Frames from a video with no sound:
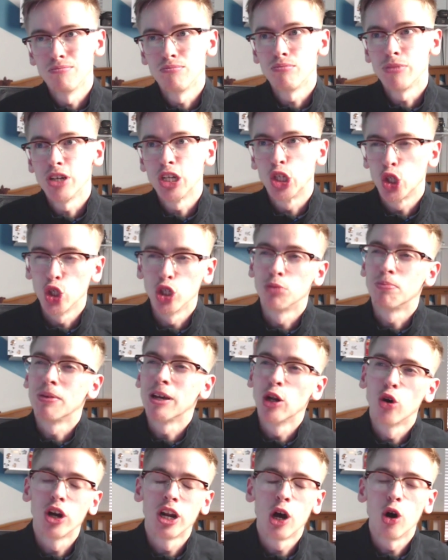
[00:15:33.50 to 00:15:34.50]
we should be
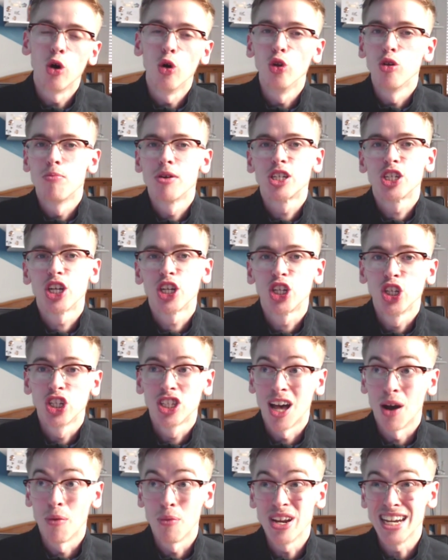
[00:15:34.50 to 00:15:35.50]
looking at other positions
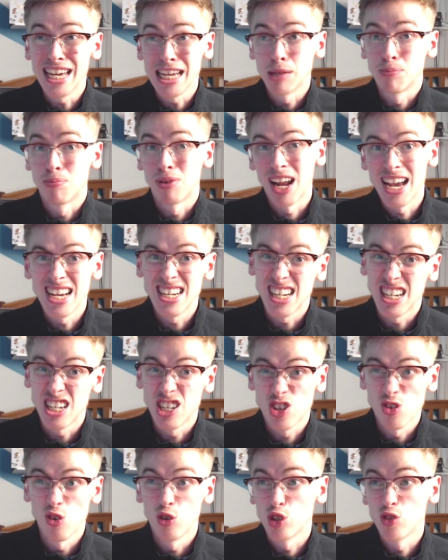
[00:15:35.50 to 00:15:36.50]
that we need players in
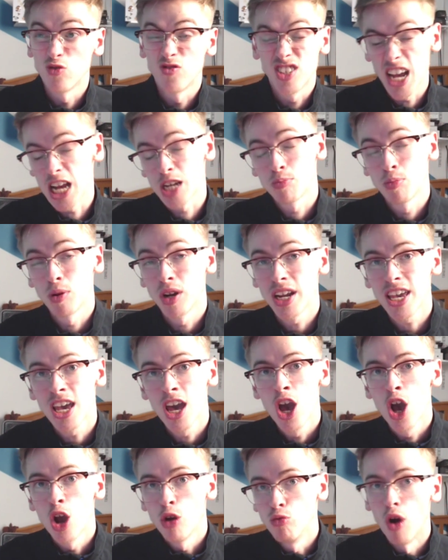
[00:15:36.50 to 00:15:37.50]
sort of desperately,
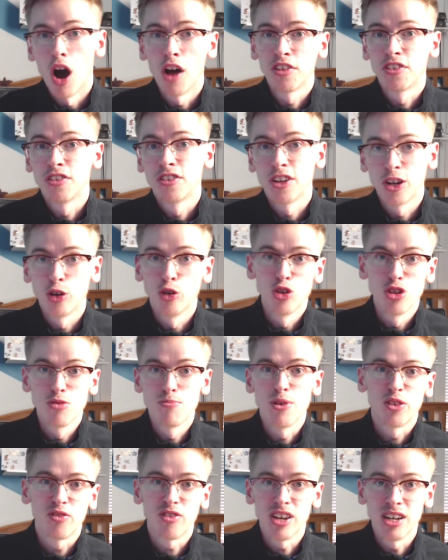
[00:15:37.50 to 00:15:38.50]
rather than another
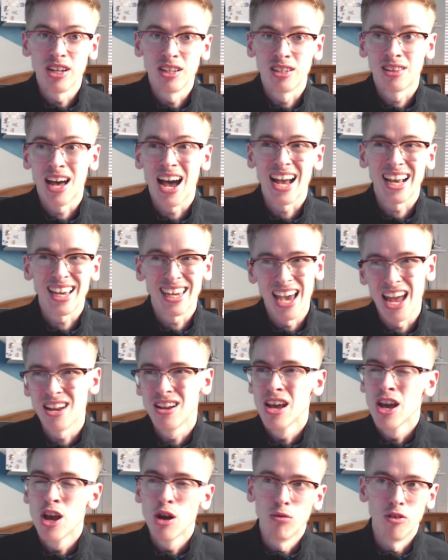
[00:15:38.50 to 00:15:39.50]
midfielder that, again,
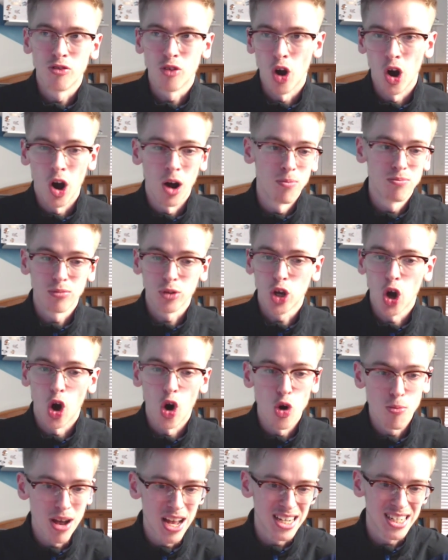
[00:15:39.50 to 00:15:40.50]
we've got
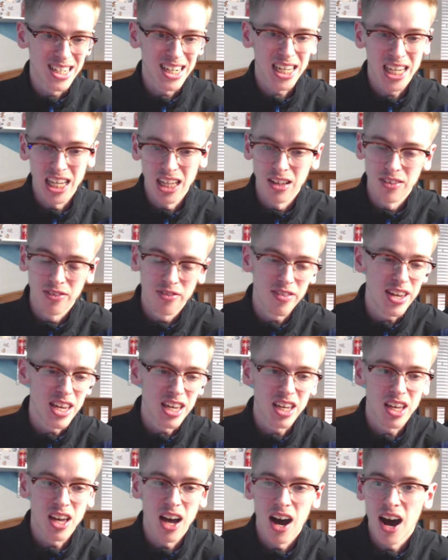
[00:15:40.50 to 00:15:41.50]
Gomez, Gylfi,
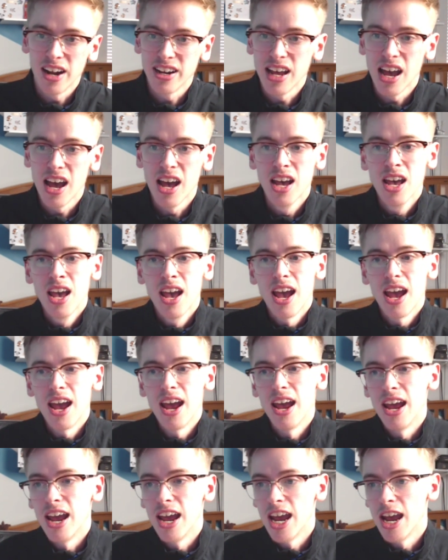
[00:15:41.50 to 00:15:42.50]
Garner,
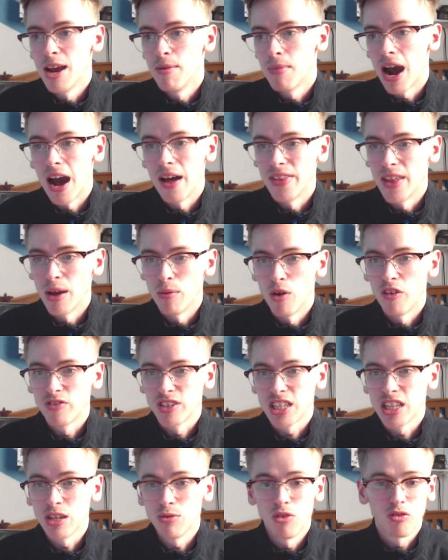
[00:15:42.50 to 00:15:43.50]
and then
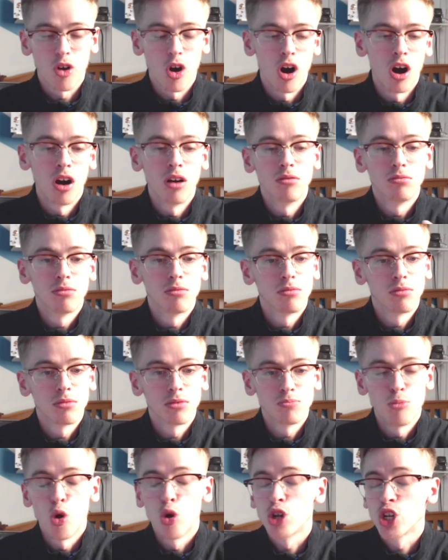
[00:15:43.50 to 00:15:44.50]
obviously we've got
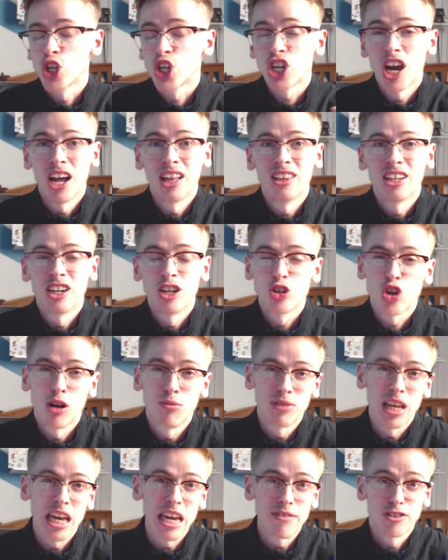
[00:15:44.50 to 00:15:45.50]
Morgan Schneiderlin and Tom
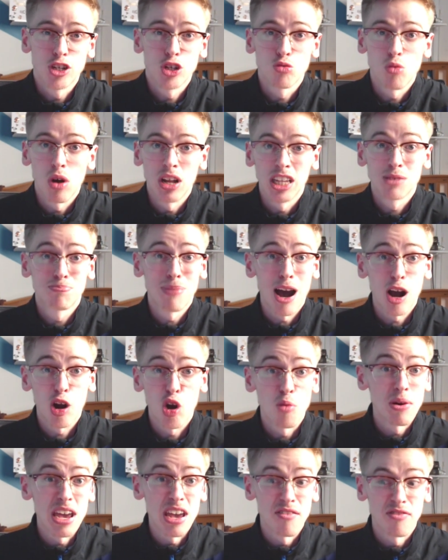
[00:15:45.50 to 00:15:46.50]
Davies as well as
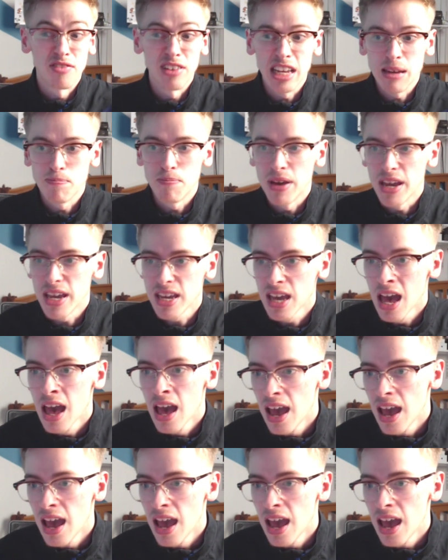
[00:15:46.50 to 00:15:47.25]
backup if need be.